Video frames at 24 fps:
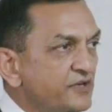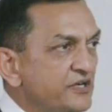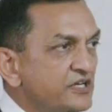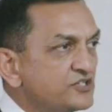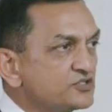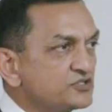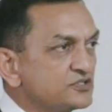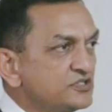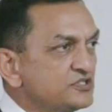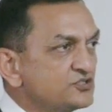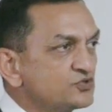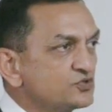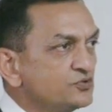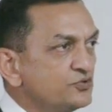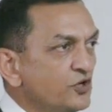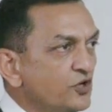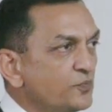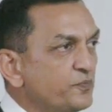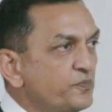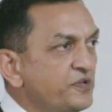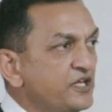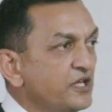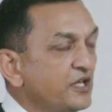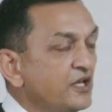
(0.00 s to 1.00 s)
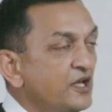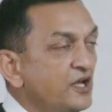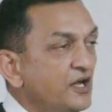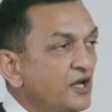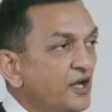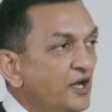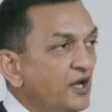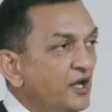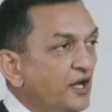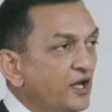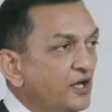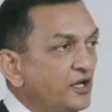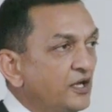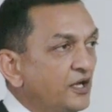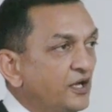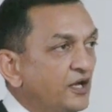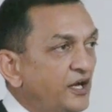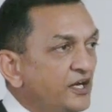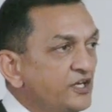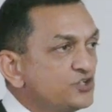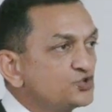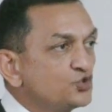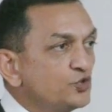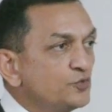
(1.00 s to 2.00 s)
way it should not be.
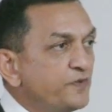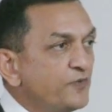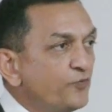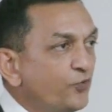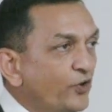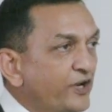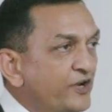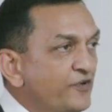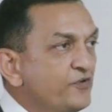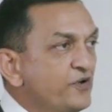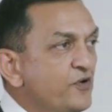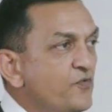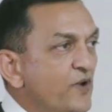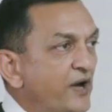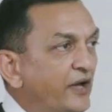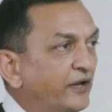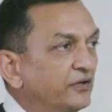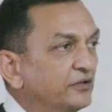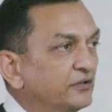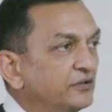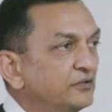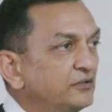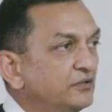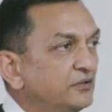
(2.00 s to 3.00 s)
It should be for everyone.